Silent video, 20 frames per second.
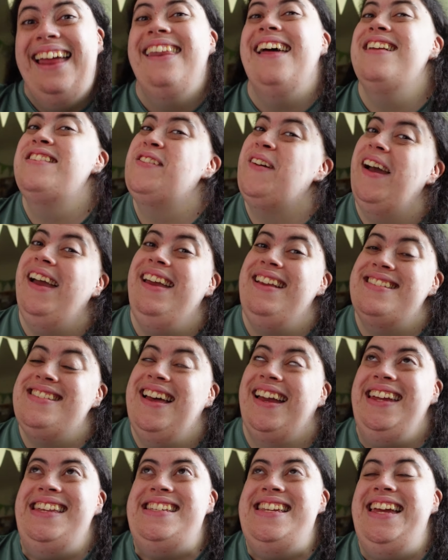That's quite
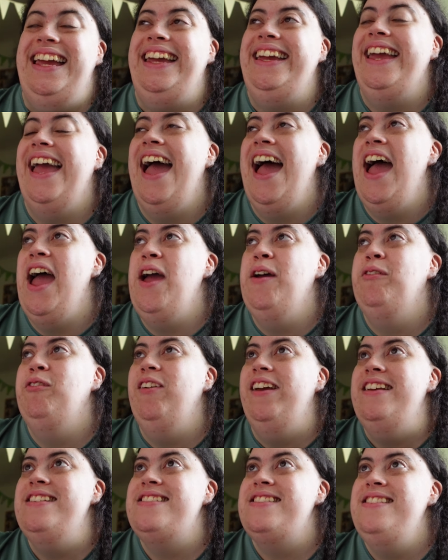exciting.
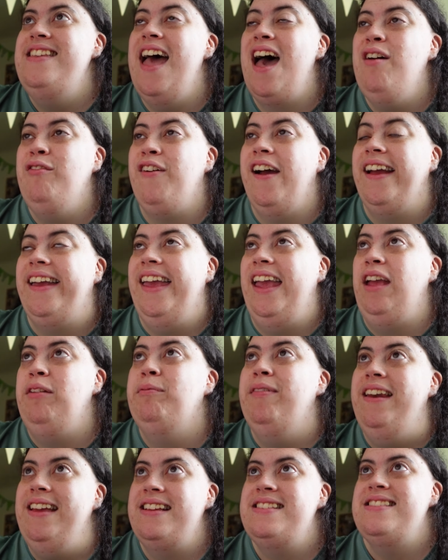It's nerve-wracking,
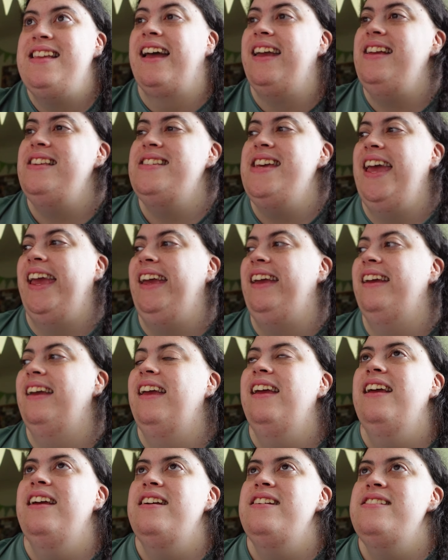but exciting.
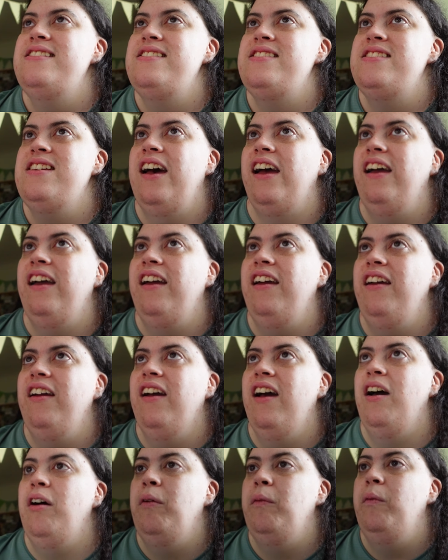
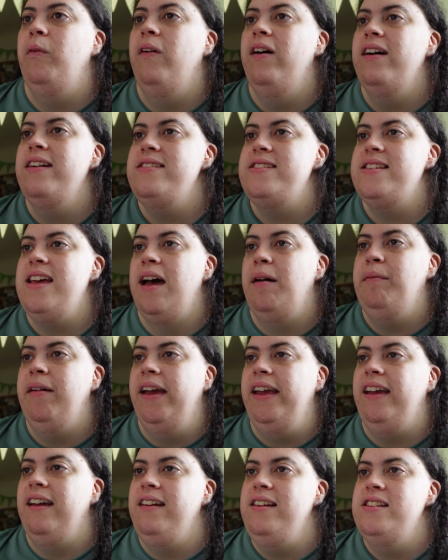So what am
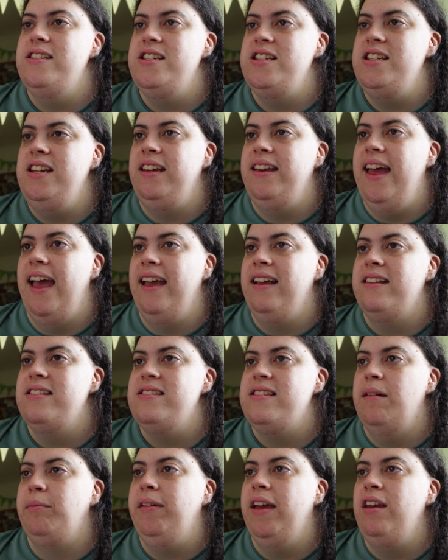I going to do
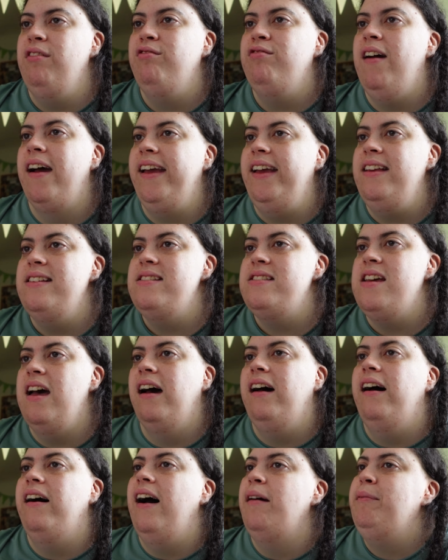next? I'm going
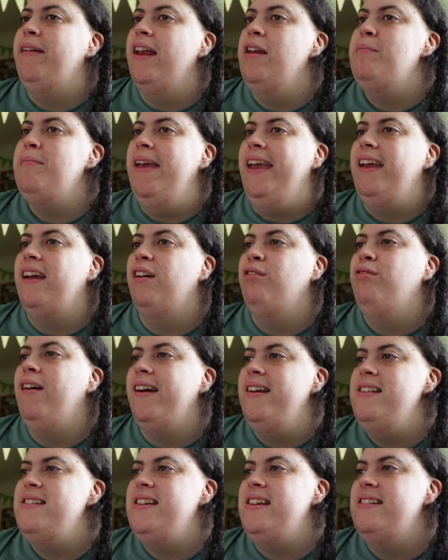to make a
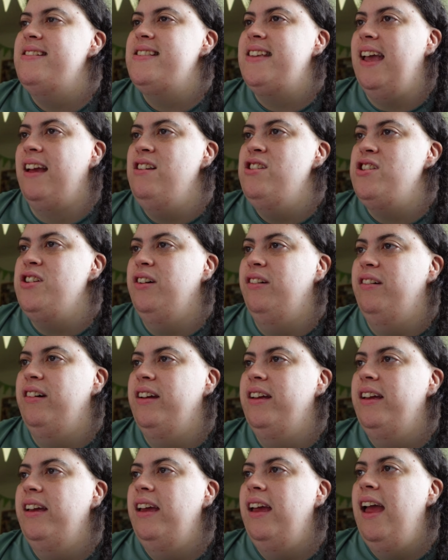writing
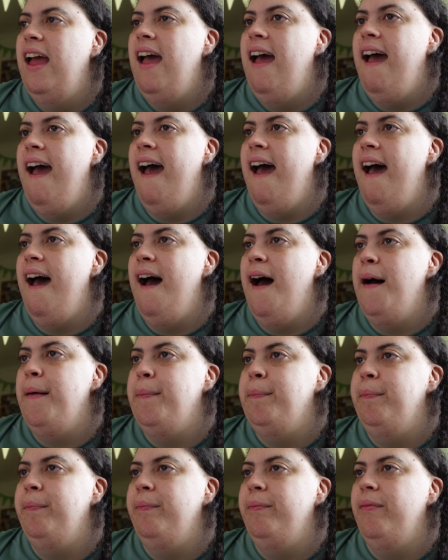schedule,
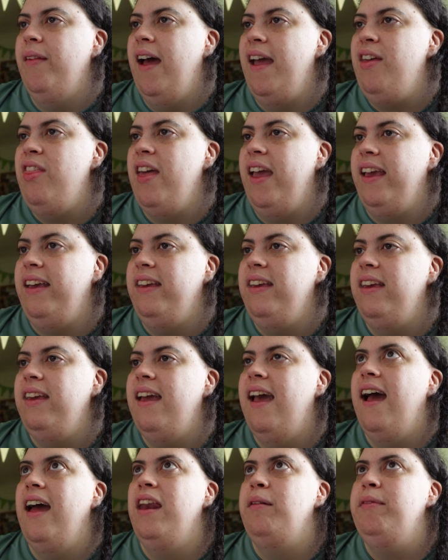I think,
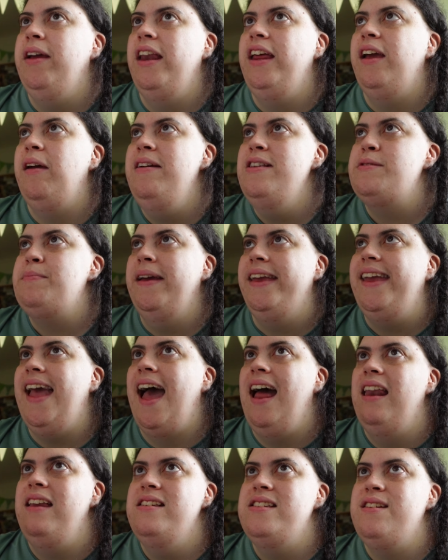and I'm going to go into my
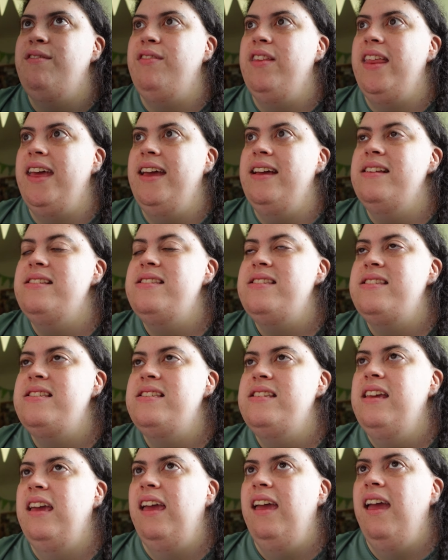calendar for
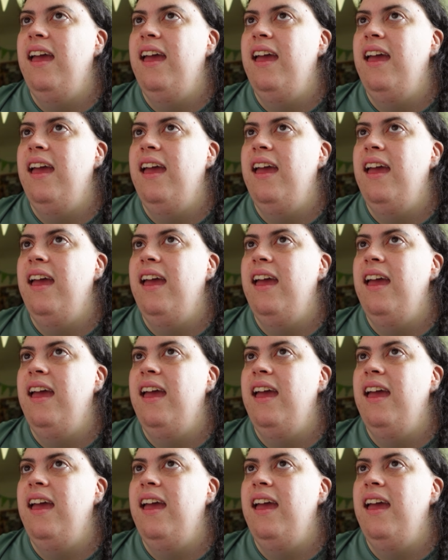this.